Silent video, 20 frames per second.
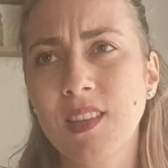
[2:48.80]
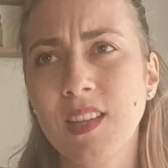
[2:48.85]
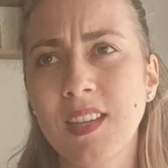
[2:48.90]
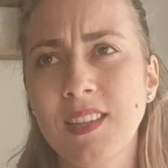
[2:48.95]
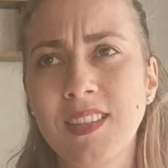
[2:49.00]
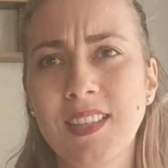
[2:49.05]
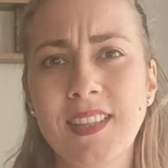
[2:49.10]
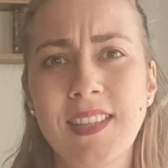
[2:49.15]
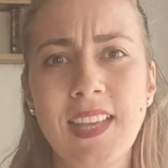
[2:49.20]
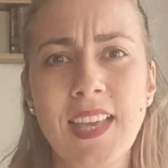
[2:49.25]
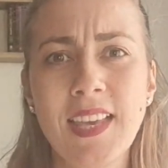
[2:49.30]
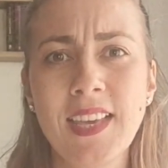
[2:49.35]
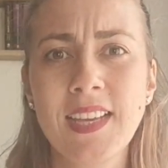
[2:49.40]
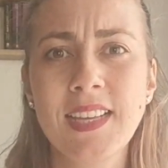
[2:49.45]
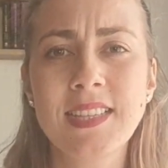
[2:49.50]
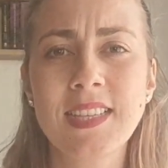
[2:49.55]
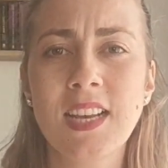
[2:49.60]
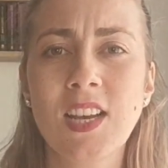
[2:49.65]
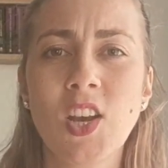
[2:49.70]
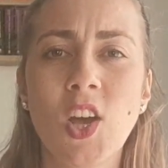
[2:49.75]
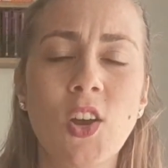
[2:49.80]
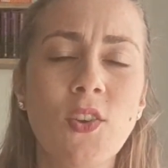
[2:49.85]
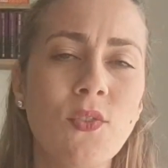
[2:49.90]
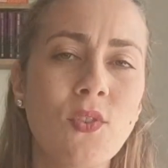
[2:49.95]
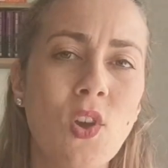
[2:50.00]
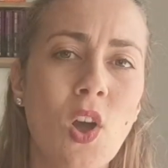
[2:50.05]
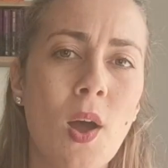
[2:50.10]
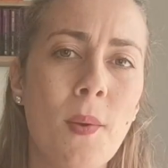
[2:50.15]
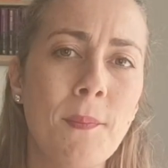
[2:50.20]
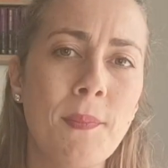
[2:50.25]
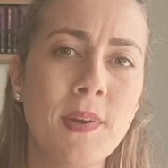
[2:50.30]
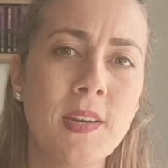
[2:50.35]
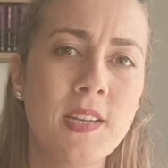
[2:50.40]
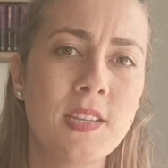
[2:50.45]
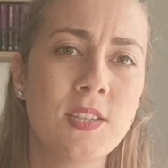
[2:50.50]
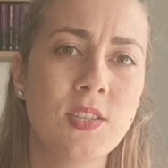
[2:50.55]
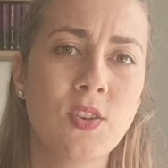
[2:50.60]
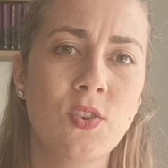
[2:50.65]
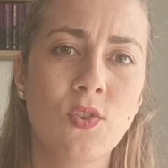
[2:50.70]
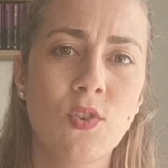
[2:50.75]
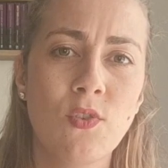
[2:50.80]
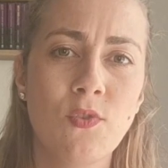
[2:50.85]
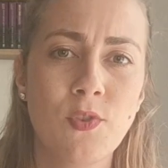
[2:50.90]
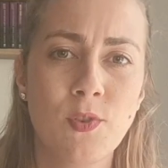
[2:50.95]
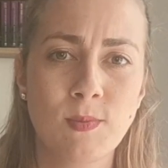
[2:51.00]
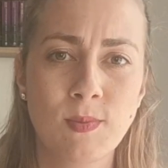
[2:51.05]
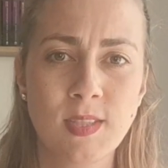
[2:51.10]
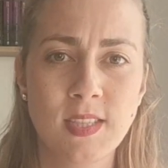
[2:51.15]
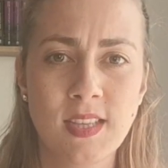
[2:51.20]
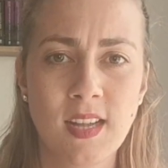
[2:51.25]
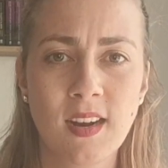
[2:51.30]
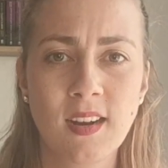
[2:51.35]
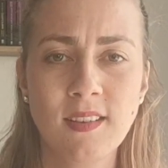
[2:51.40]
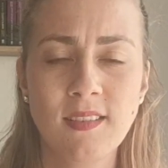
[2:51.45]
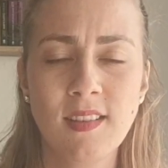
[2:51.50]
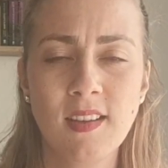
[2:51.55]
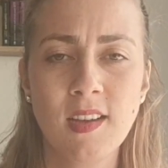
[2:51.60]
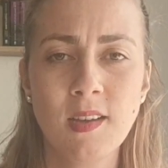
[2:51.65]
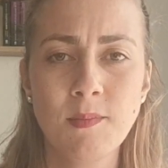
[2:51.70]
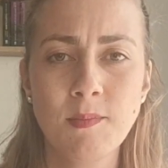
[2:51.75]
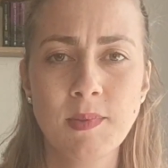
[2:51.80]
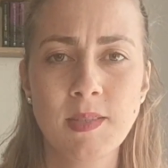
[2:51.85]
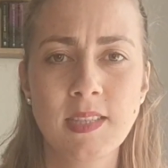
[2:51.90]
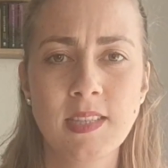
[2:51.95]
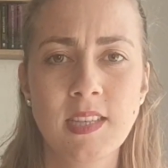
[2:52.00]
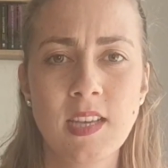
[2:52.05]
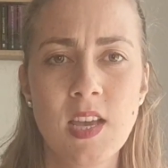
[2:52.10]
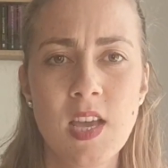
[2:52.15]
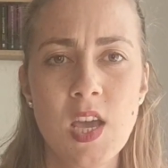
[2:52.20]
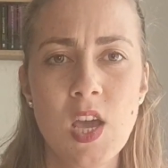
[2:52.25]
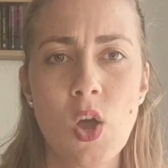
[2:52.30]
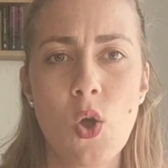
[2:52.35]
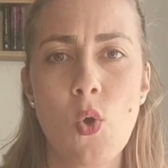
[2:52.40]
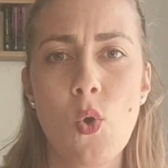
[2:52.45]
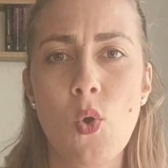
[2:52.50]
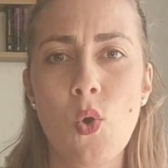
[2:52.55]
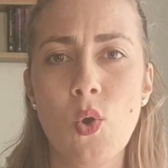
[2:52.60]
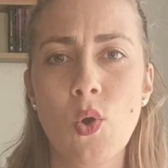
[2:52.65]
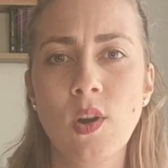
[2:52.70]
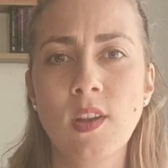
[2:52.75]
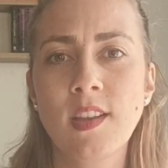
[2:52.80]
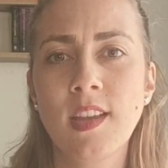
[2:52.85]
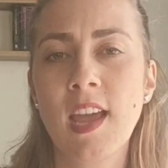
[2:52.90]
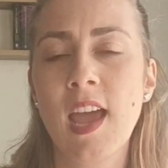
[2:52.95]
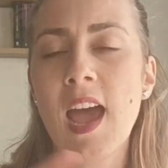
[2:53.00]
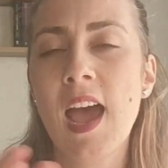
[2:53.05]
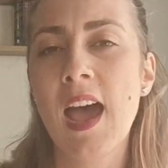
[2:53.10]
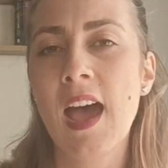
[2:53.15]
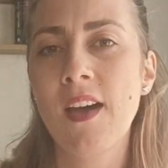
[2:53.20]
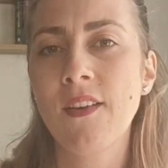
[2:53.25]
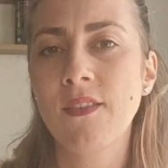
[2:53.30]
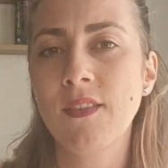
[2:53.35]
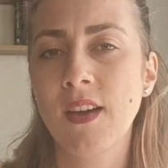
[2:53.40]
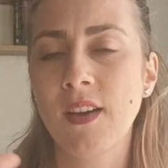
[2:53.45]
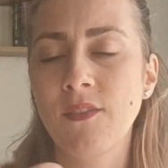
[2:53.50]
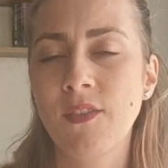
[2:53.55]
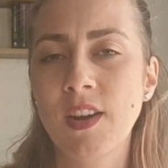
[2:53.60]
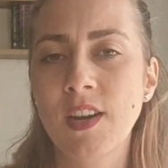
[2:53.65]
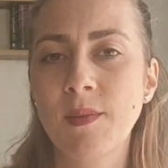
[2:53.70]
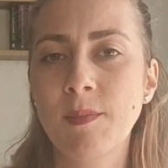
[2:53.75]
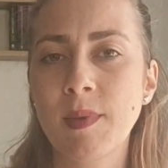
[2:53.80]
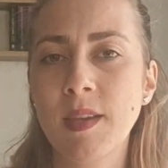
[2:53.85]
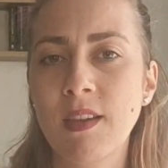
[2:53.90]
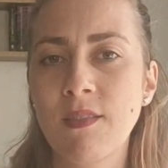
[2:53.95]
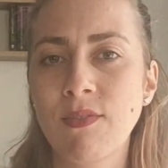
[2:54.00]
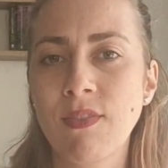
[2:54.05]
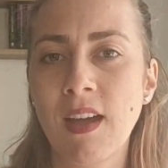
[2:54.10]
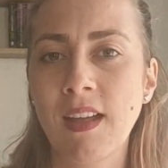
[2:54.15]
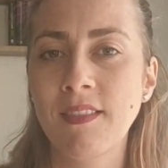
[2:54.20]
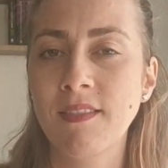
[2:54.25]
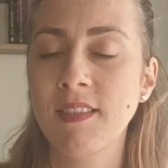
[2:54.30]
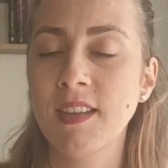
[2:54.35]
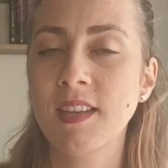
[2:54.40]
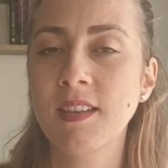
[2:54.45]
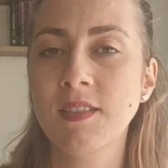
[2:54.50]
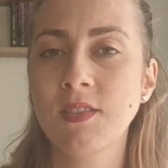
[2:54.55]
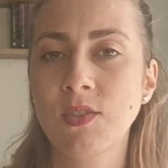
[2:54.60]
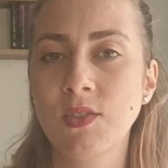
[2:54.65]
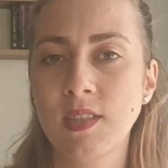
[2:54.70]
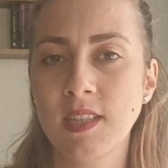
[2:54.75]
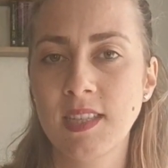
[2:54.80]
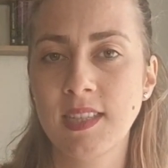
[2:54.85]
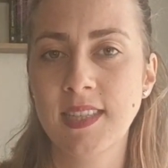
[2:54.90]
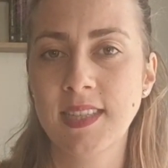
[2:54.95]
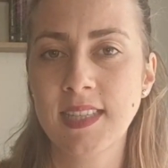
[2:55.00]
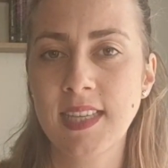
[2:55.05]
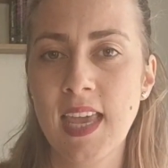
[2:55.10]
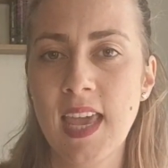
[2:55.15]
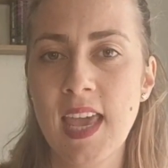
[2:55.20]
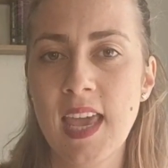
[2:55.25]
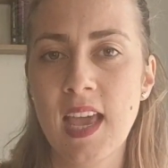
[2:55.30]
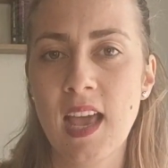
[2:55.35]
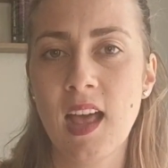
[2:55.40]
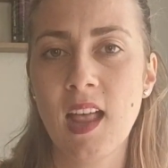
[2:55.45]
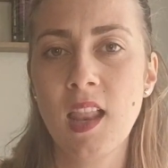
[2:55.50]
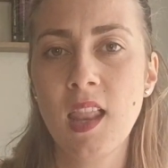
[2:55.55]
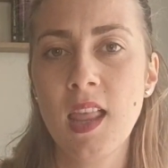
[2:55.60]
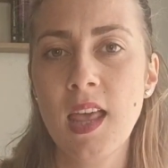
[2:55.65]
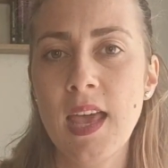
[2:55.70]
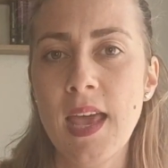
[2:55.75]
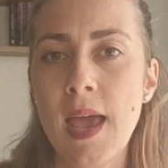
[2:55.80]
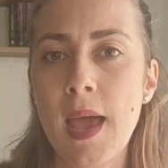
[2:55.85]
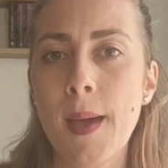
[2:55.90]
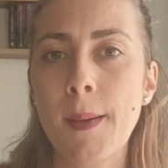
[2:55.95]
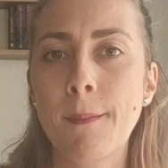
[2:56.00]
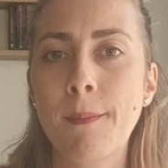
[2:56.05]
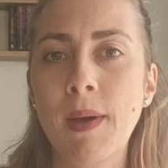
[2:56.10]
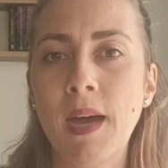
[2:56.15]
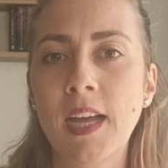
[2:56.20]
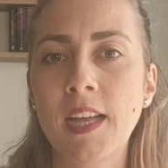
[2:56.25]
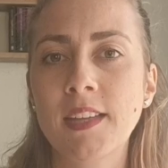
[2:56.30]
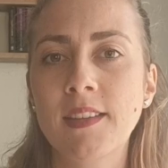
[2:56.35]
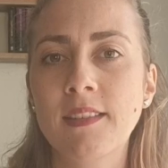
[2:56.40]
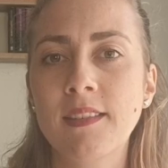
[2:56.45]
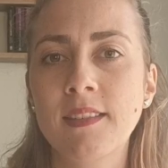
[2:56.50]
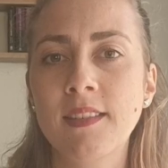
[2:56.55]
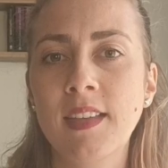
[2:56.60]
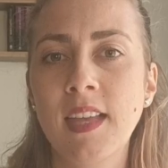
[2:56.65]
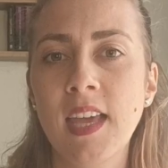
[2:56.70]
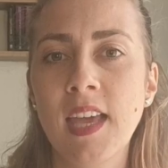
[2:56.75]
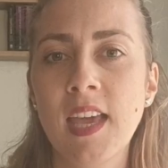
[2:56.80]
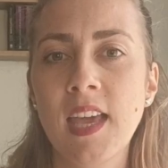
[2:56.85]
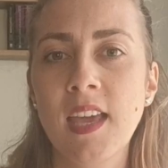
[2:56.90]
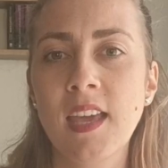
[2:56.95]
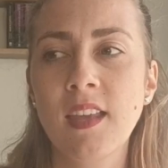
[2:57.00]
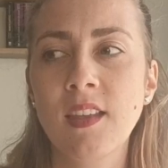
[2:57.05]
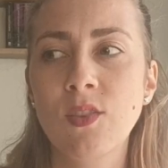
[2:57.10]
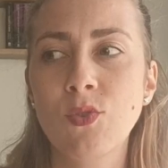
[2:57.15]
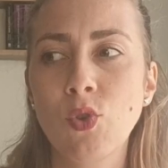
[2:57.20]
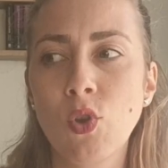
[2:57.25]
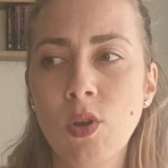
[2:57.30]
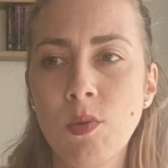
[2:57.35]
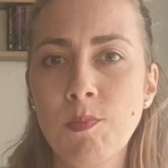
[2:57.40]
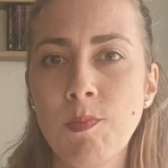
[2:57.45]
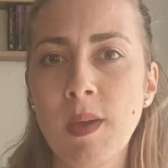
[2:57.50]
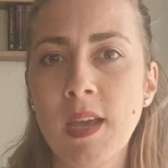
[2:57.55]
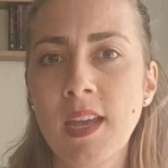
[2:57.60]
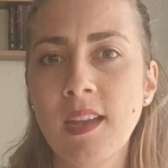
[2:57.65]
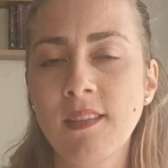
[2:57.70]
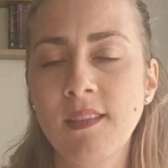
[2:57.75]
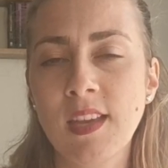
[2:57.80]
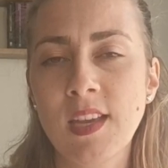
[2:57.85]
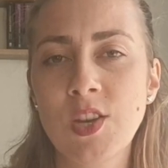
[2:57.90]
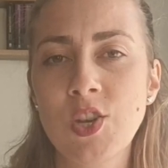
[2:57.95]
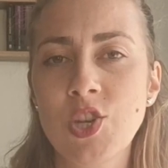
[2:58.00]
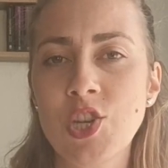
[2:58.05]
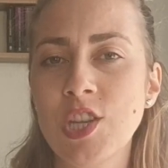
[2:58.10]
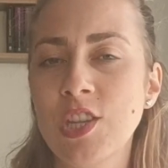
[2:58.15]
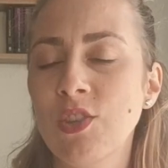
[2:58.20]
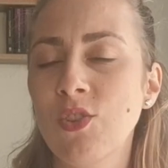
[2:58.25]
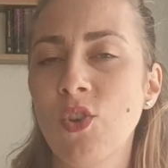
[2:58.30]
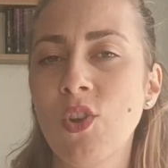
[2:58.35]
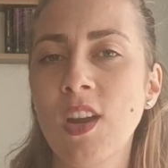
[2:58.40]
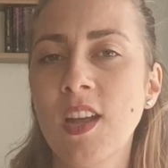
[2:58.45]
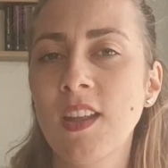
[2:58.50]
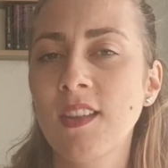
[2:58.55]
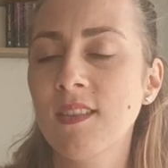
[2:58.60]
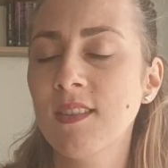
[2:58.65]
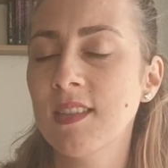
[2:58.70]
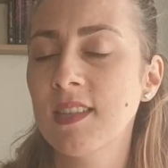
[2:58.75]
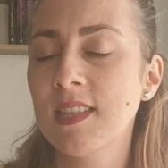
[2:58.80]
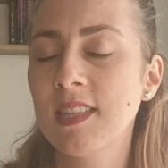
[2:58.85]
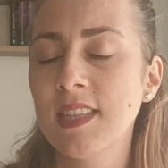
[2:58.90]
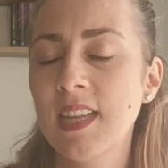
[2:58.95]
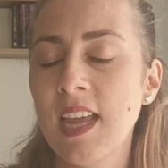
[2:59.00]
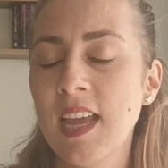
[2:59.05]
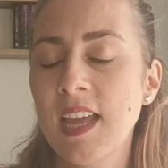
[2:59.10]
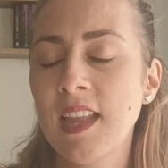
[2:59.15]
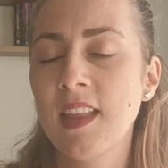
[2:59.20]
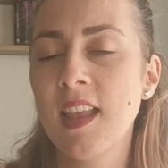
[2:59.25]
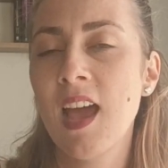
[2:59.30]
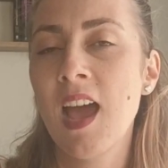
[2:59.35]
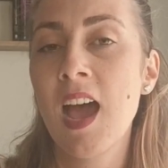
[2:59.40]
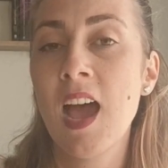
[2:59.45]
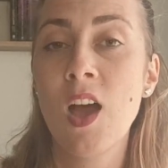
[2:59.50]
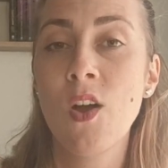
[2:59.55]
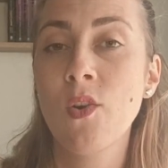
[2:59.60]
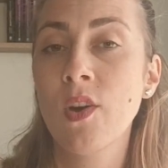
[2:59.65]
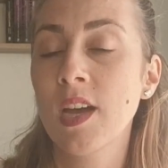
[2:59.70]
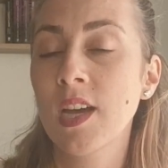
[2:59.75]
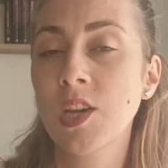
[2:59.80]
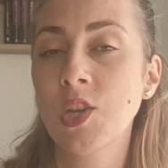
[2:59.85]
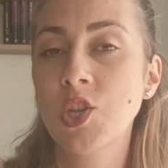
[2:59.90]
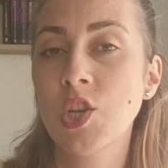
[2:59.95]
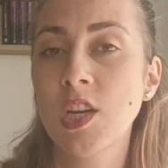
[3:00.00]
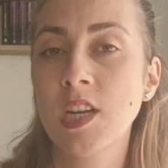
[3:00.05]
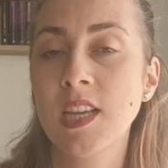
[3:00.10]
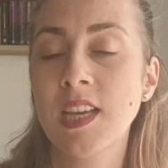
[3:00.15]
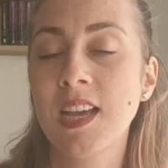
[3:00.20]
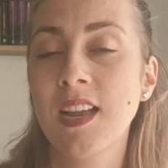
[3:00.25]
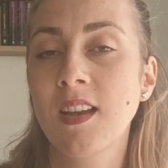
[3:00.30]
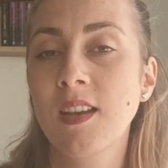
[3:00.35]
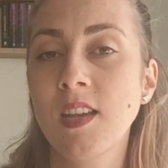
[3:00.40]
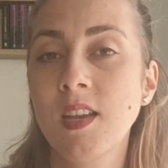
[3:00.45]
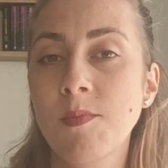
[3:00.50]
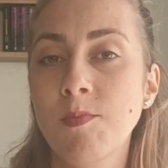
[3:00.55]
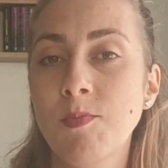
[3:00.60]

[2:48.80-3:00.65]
the thing is, a lot of companies grow from startups, or they have a very big funding, so they scale, but they don't pay attention, don't understand how actually clear